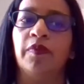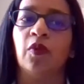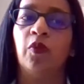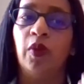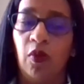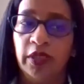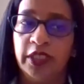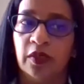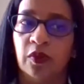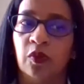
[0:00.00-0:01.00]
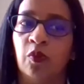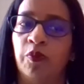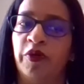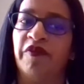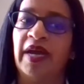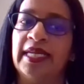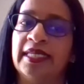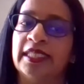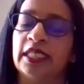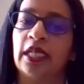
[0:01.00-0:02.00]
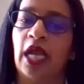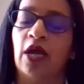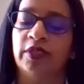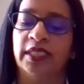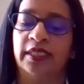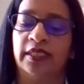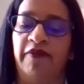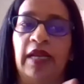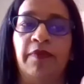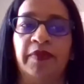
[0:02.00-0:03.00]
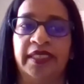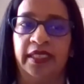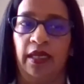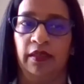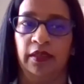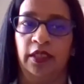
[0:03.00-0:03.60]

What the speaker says: We're also providing cloud development skills